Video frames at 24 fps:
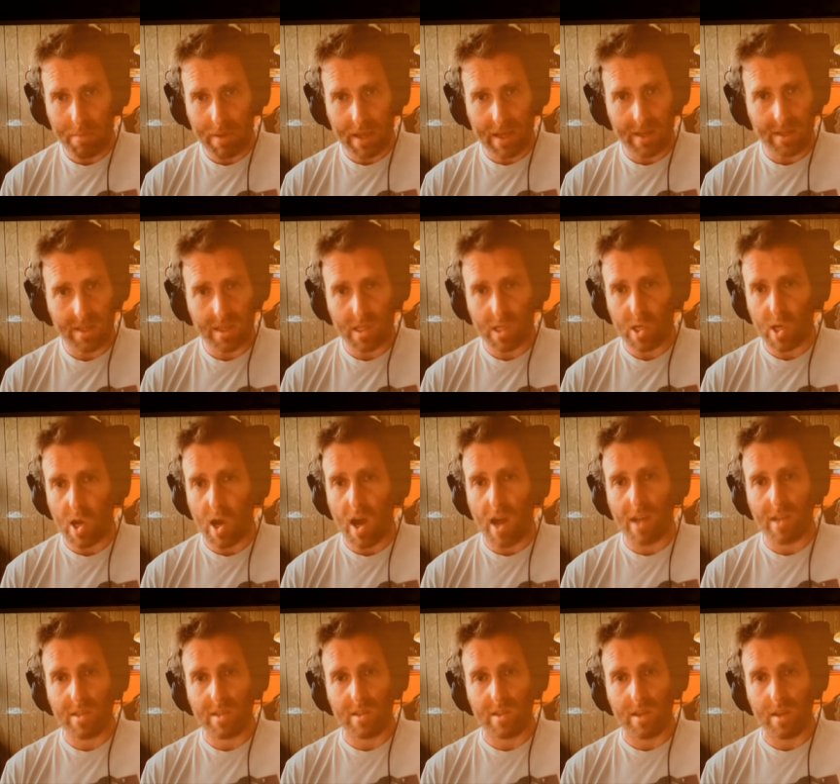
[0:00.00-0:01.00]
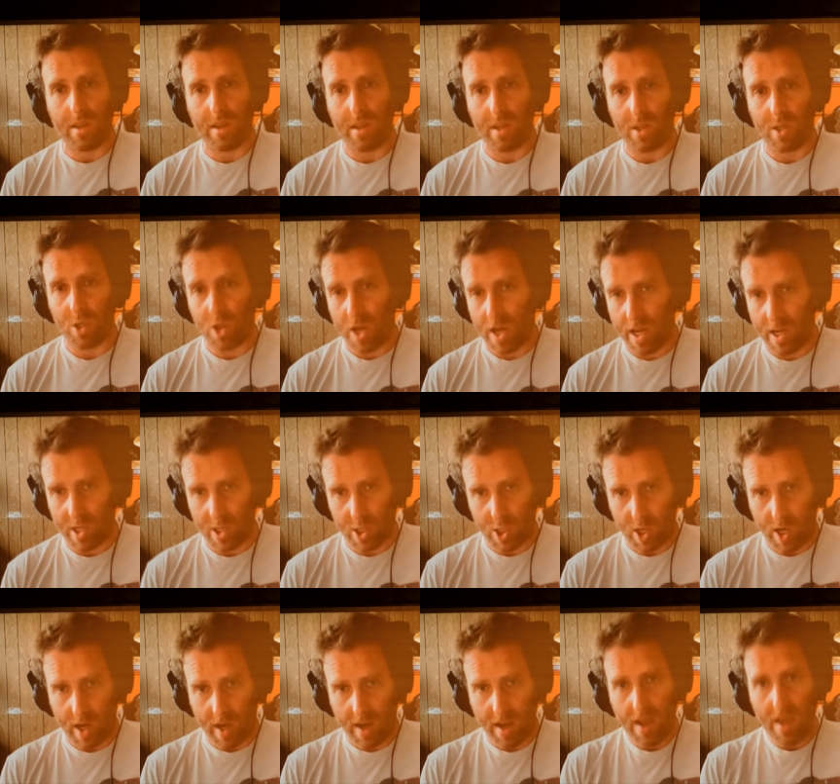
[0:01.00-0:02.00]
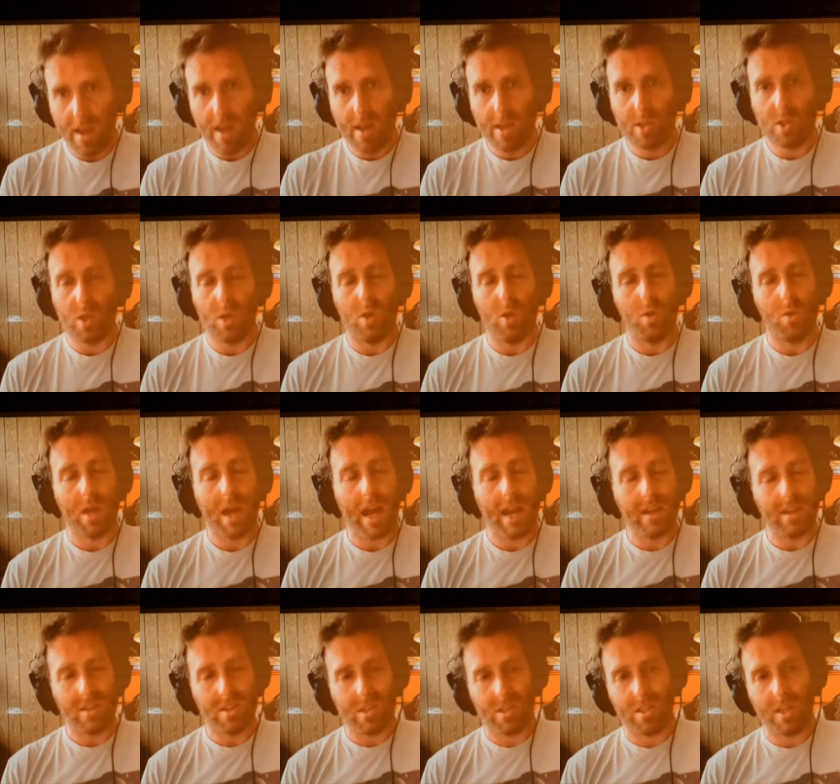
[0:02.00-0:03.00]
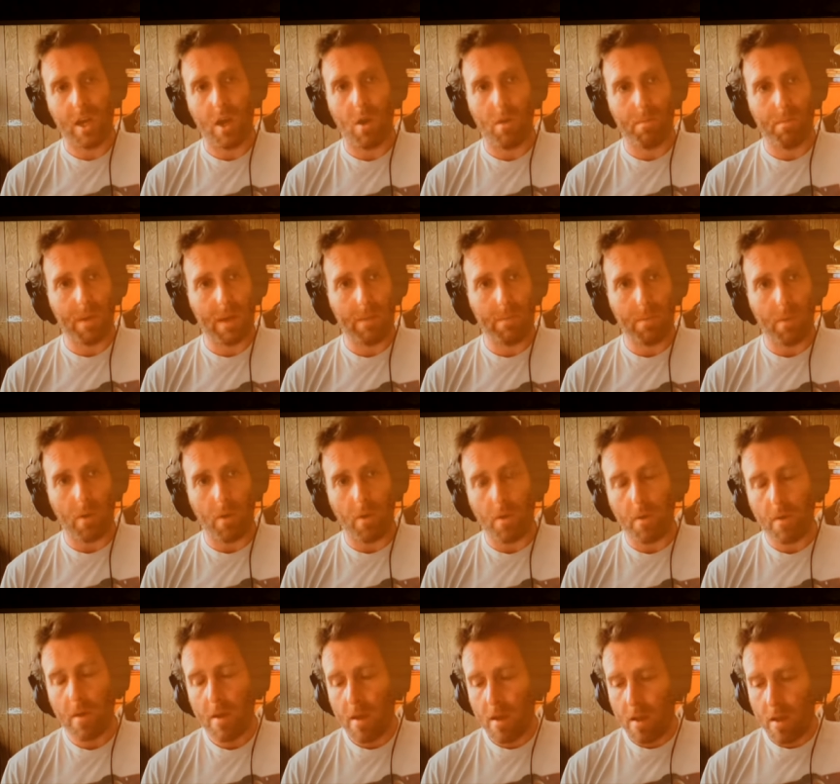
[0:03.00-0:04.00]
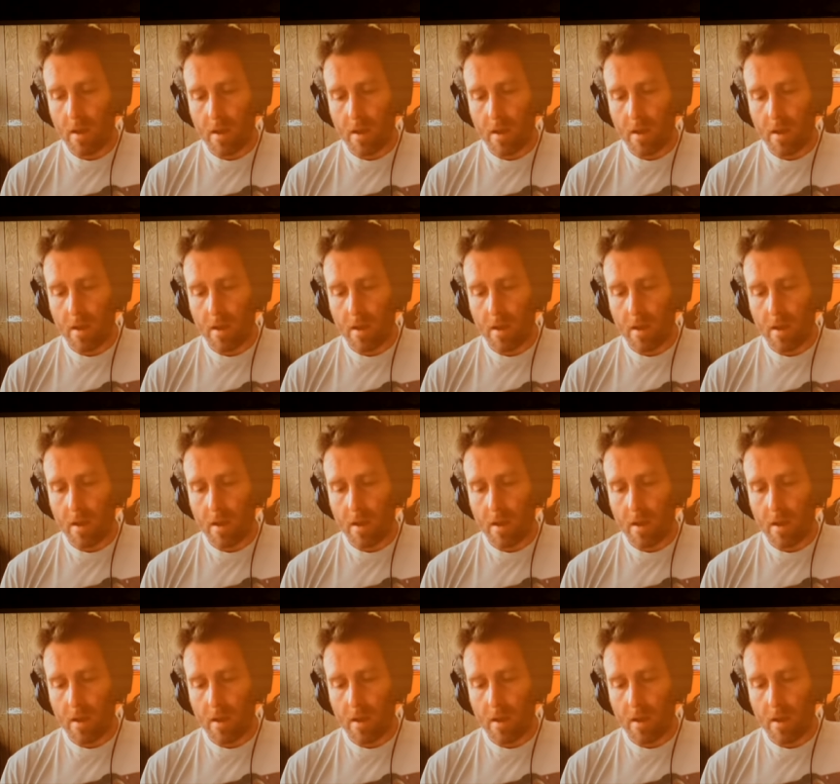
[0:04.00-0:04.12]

Because right. it's constantly changing. Right. So you got to just tell people